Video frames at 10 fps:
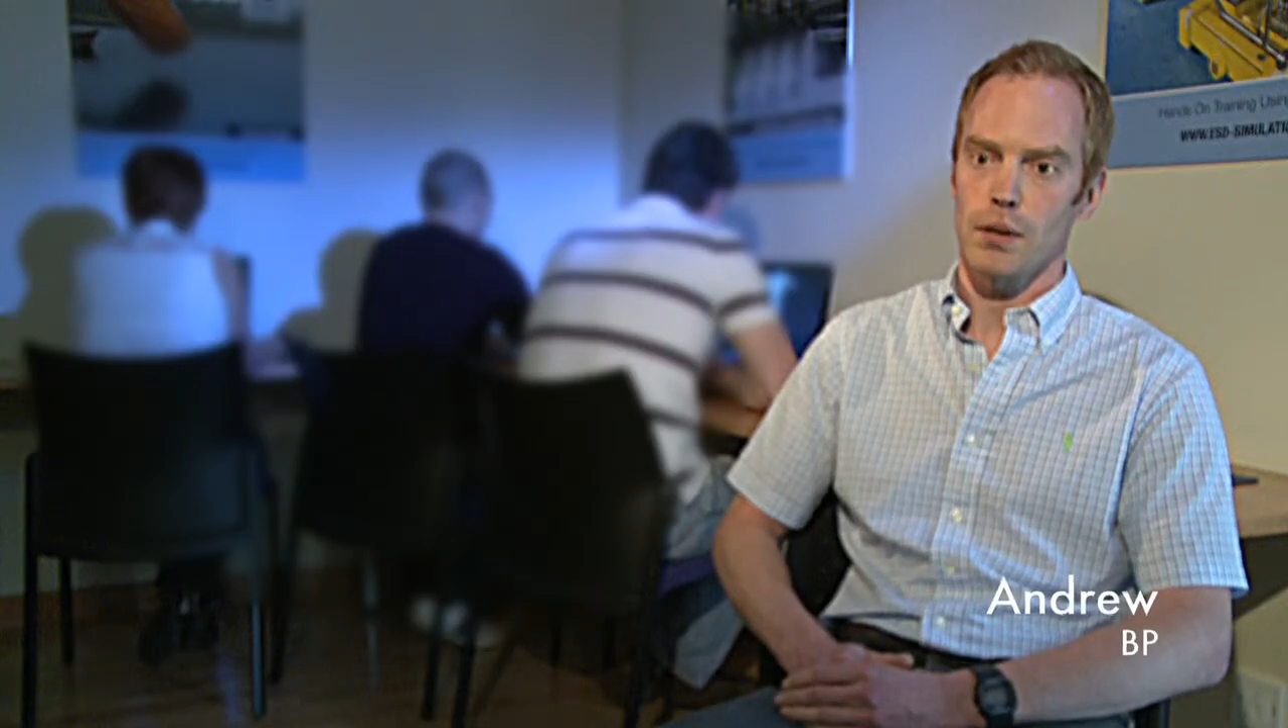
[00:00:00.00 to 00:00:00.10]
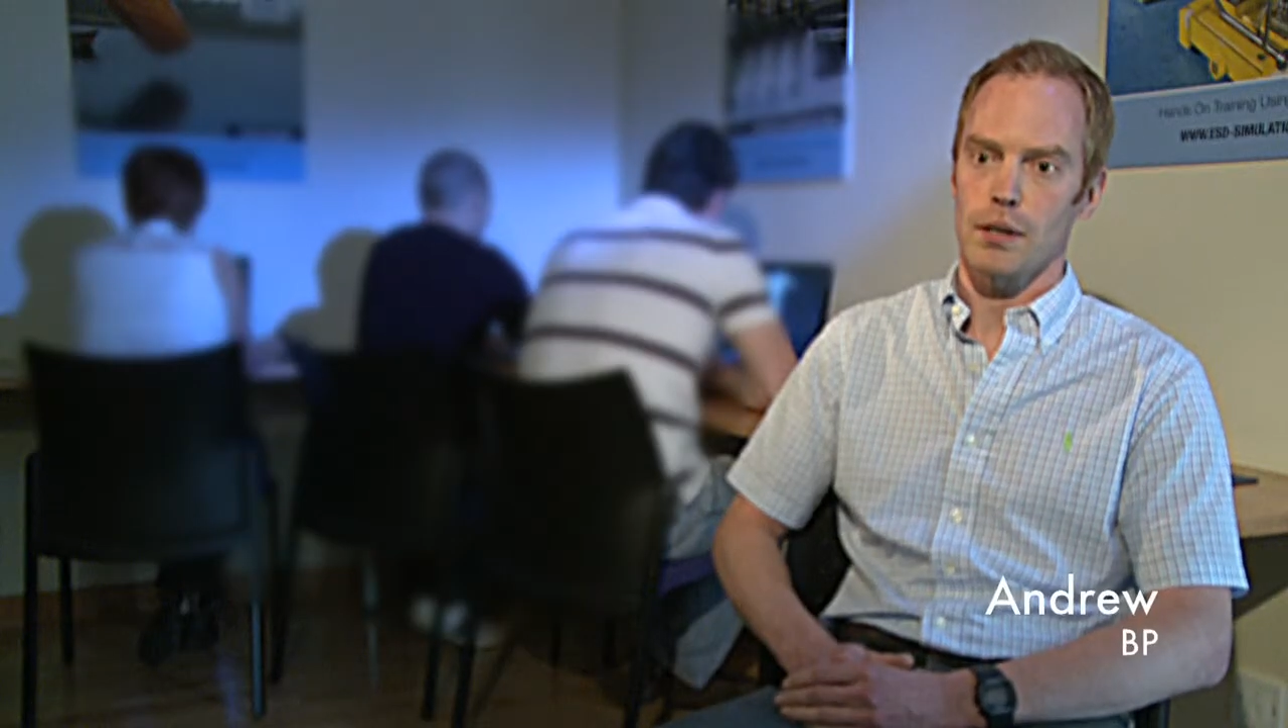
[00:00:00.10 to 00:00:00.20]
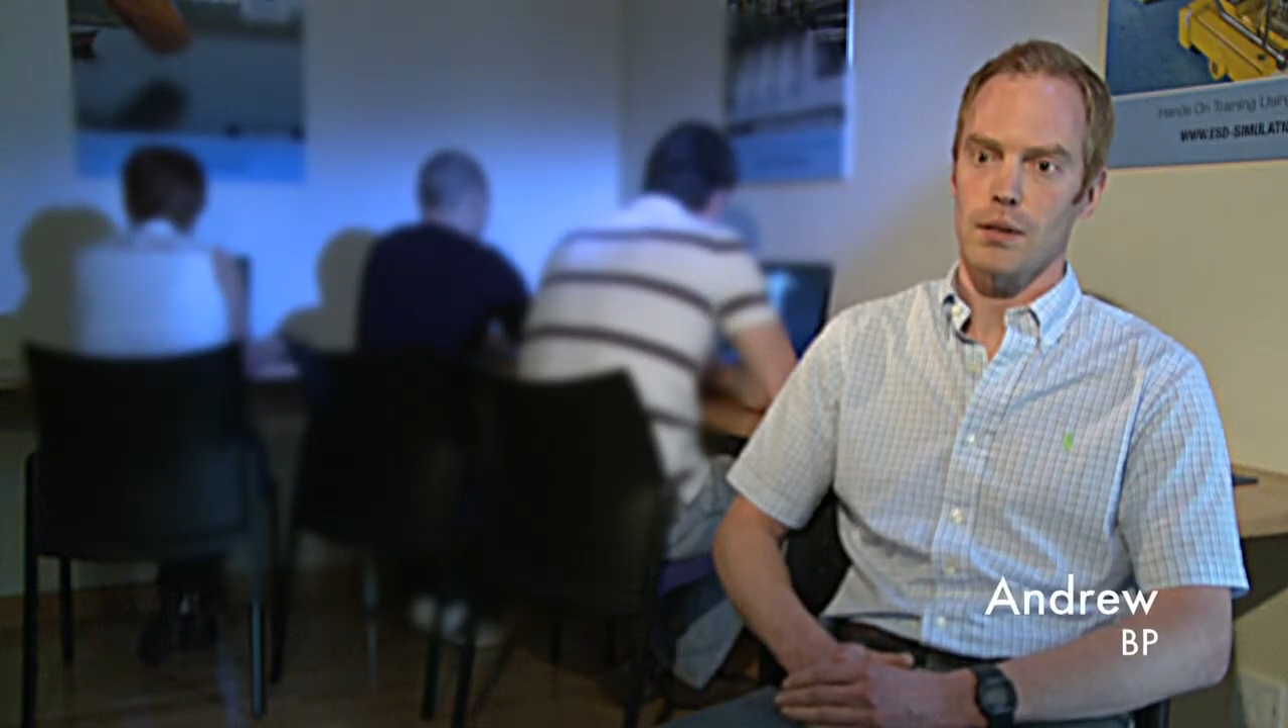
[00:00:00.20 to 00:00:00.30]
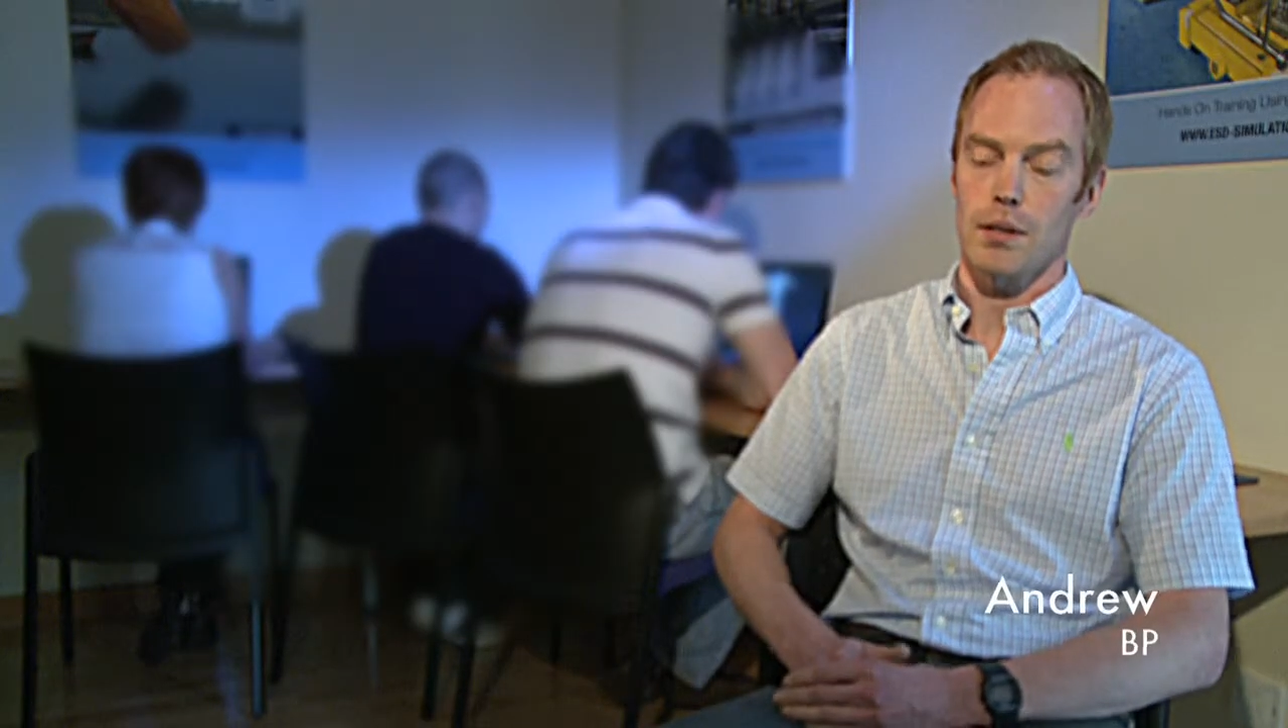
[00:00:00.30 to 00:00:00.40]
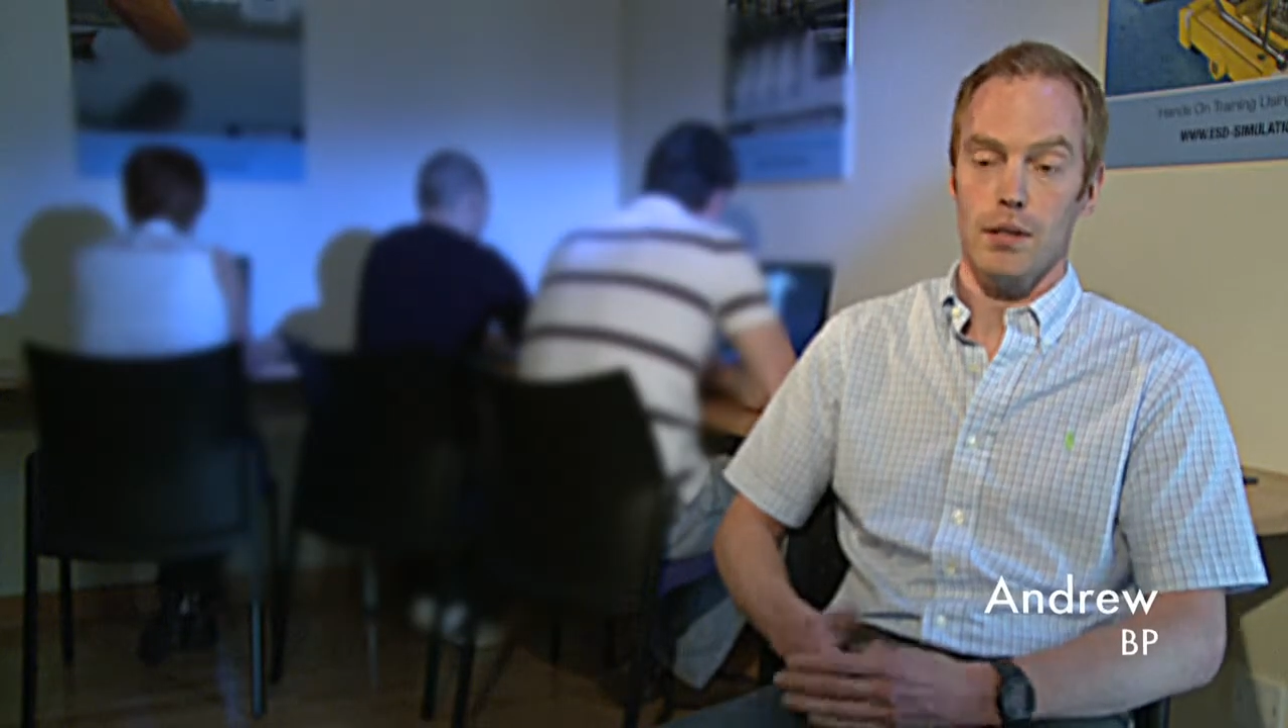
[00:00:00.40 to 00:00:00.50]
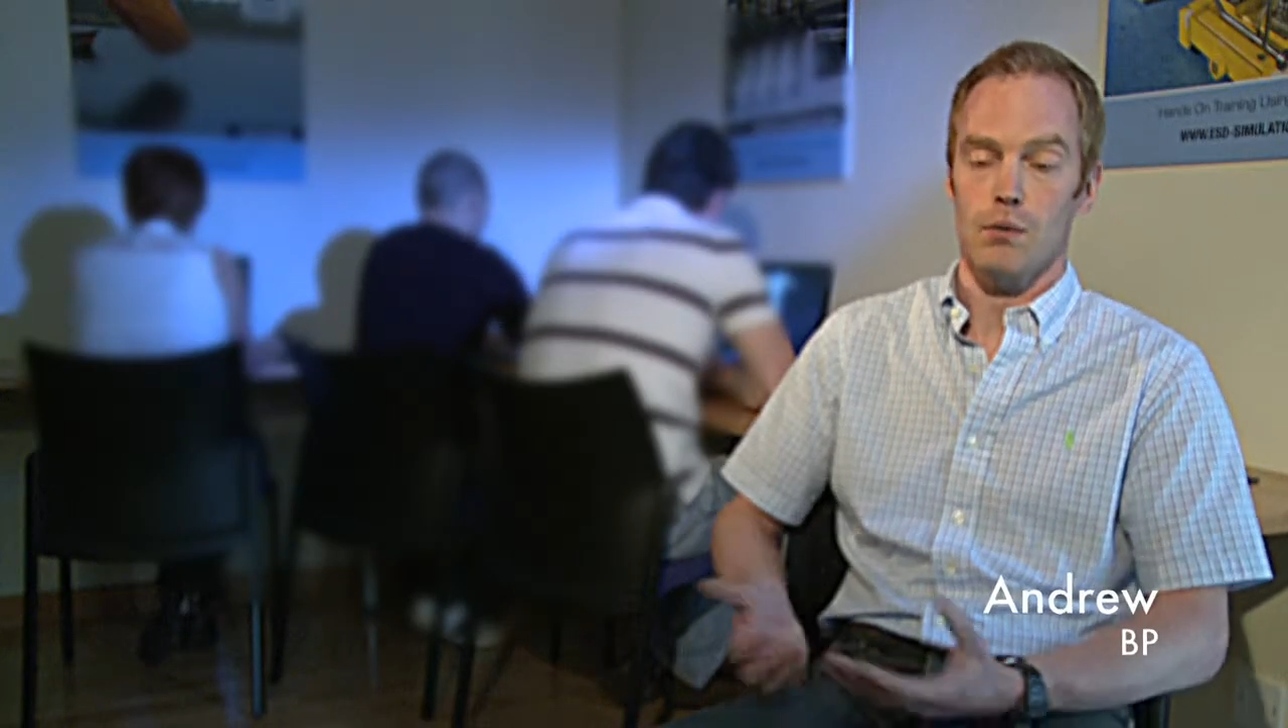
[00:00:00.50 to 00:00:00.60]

and, and that